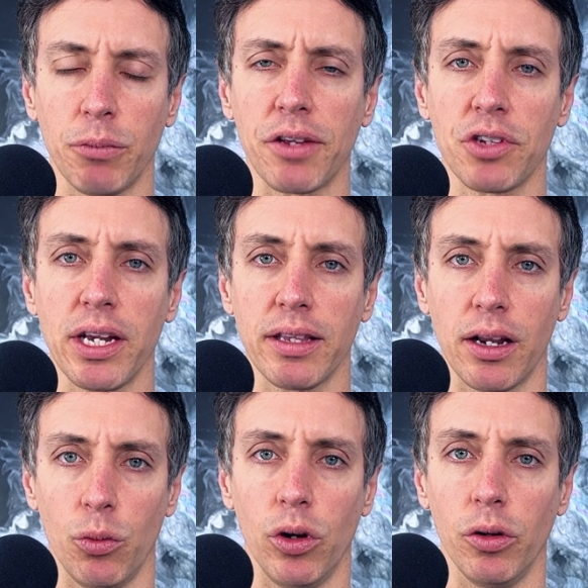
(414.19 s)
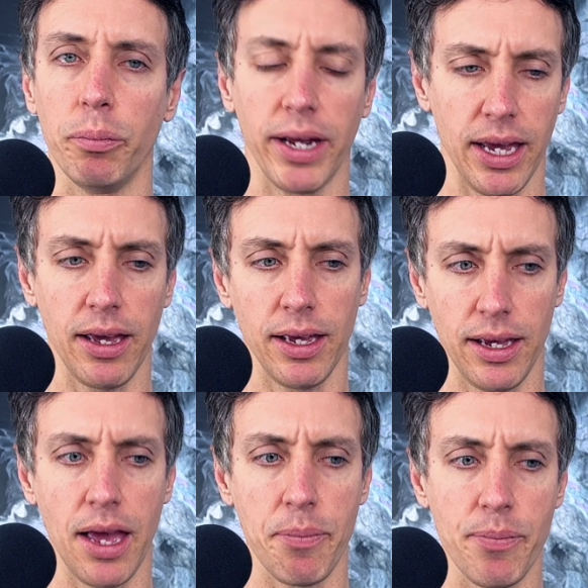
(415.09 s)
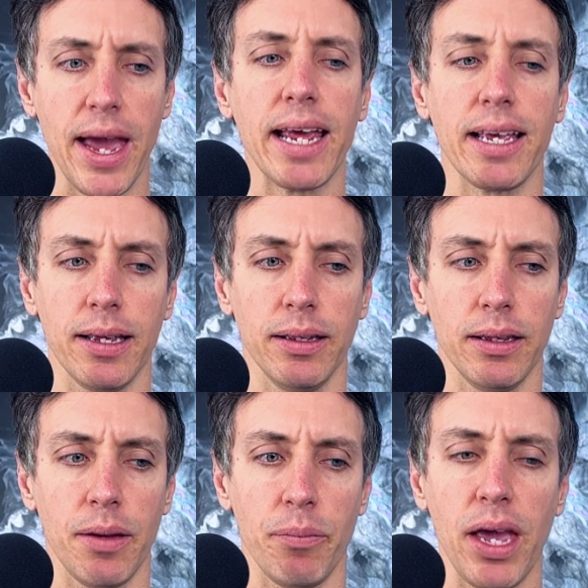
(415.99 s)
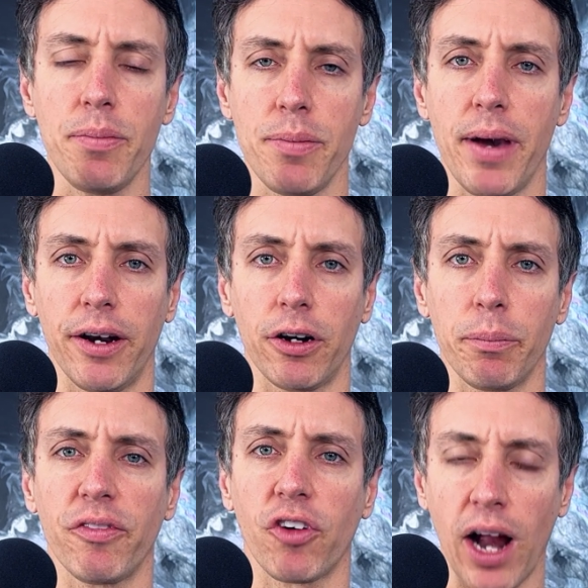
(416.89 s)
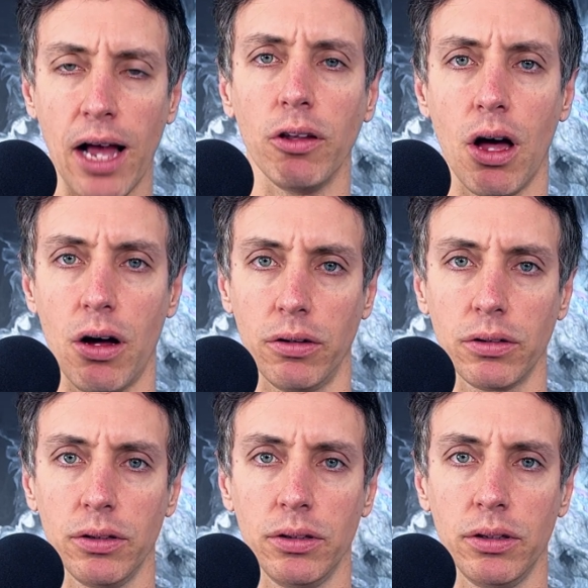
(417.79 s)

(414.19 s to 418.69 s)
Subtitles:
I'm not saying that it won't, but it may be better. But for how long?